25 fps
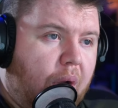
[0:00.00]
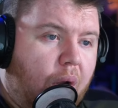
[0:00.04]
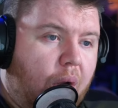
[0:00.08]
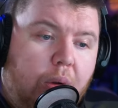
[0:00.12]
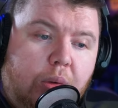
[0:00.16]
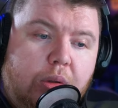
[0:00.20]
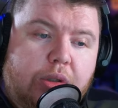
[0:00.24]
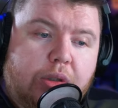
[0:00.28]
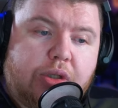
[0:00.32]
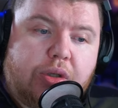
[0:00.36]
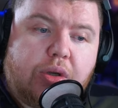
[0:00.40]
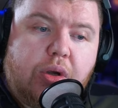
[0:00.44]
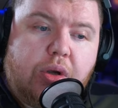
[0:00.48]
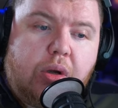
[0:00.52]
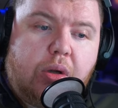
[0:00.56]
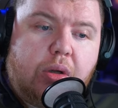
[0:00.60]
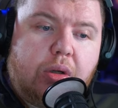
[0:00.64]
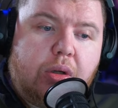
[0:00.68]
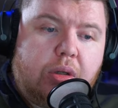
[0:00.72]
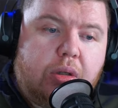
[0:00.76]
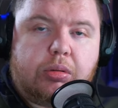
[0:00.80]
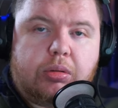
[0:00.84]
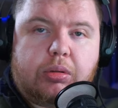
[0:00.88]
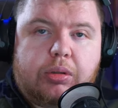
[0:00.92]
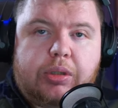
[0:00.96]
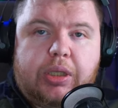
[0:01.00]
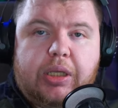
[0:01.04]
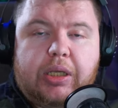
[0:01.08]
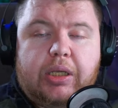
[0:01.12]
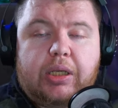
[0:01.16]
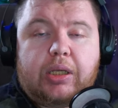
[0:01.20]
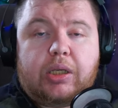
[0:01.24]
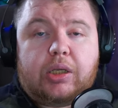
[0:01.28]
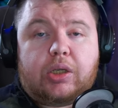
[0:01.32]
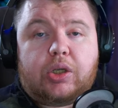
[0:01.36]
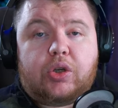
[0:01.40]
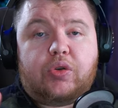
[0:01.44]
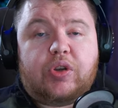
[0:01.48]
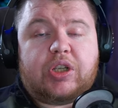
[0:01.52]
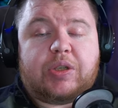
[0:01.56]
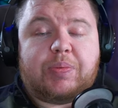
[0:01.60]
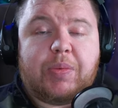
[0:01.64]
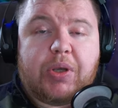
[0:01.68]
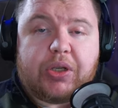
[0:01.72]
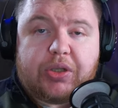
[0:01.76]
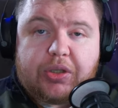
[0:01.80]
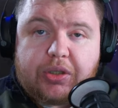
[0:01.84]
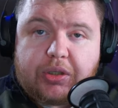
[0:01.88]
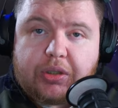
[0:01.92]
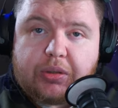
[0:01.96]
Also, the
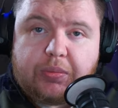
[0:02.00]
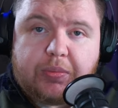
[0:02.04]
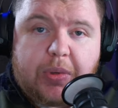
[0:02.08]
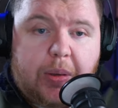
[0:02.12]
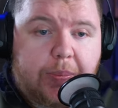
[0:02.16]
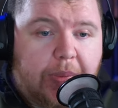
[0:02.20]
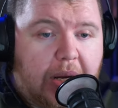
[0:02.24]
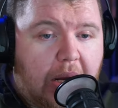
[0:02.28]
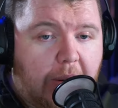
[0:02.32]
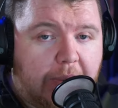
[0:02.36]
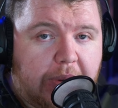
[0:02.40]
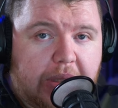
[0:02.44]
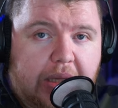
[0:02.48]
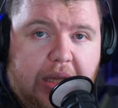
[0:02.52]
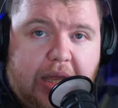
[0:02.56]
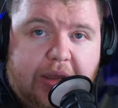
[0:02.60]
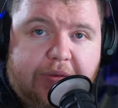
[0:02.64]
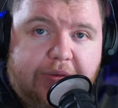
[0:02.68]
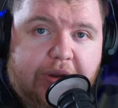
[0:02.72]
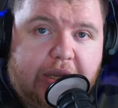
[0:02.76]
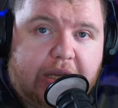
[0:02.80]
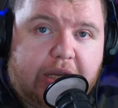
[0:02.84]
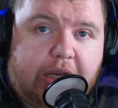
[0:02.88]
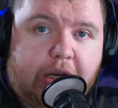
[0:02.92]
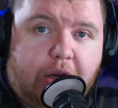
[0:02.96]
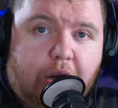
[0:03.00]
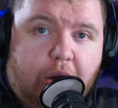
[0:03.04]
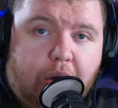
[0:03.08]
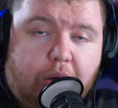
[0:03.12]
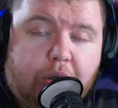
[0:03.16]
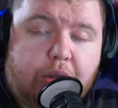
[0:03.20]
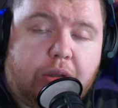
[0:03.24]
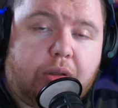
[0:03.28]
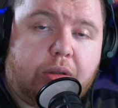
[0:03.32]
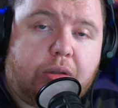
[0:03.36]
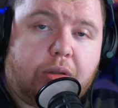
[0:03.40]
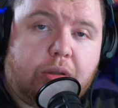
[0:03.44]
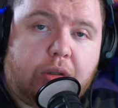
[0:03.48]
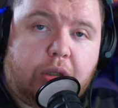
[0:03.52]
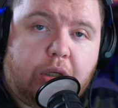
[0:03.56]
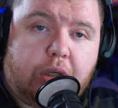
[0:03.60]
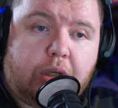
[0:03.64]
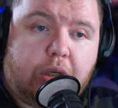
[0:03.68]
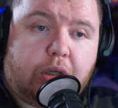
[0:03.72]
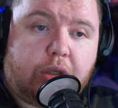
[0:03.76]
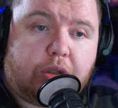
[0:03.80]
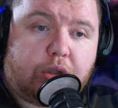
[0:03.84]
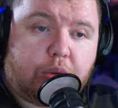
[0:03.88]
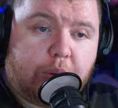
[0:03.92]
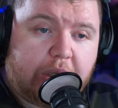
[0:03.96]
Christmas, remember, I'll be live here on
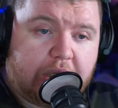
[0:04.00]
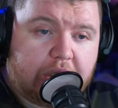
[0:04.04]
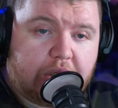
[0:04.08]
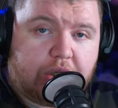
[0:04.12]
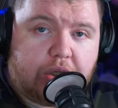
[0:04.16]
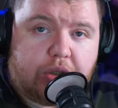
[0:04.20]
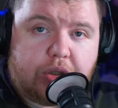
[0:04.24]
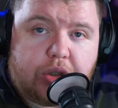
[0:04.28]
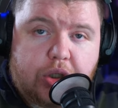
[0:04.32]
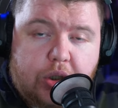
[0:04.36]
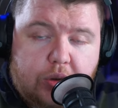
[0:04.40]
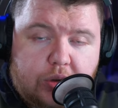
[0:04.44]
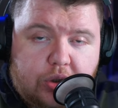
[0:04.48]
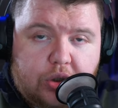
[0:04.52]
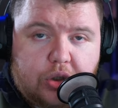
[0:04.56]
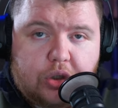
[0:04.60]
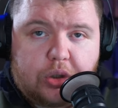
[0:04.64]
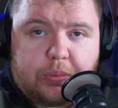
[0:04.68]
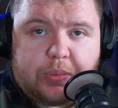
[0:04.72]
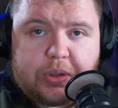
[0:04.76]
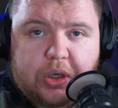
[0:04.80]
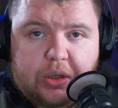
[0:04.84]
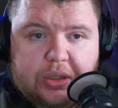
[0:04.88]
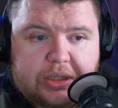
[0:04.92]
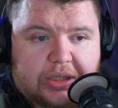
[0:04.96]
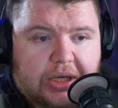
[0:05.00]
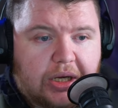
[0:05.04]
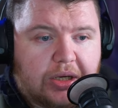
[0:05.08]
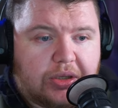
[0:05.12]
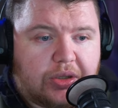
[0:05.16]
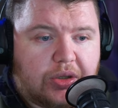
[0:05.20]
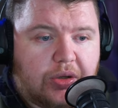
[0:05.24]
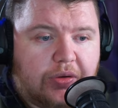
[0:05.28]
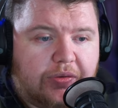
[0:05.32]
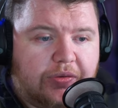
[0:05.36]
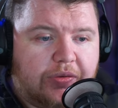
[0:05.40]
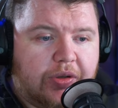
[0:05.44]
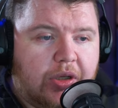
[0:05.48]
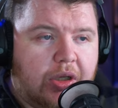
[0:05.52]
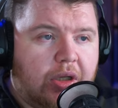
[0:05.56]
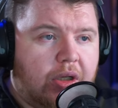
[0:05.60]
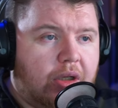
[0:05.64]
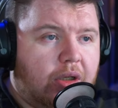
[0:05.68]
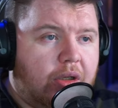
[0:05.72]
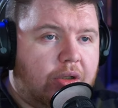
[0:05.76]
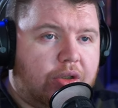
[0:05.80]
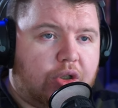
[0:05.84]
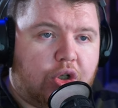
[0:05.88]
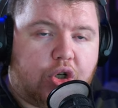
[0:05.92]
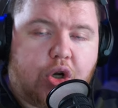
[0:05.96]
Twitch and YouTube and all this kind of stuff.
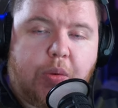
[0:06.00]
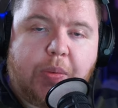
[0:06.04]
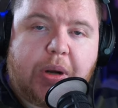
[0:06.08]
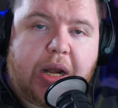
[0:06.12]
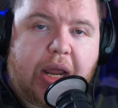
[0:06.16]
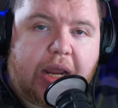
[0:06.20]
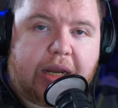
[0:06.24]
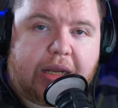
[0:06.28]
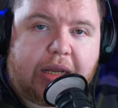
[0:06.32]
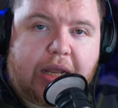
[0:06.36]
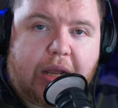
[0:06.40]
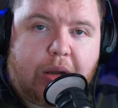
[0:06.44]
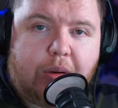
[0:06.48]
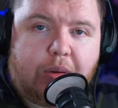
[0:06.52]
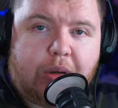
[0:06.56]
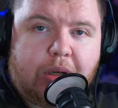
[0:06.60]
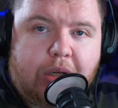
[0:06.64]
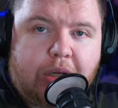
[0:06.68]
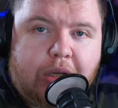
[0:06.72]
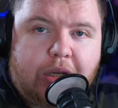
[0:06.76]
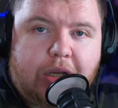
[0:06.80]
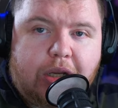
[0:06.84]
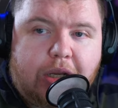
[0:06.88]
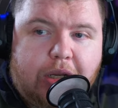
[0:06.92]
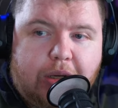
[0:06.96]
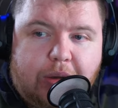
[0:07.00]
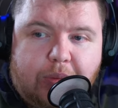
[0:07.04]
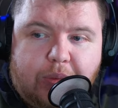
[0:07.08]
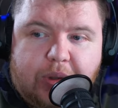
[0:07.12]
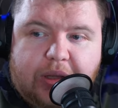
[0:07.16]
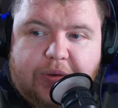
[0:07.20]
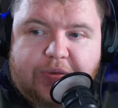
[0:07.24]
So come and hang out. We'll have a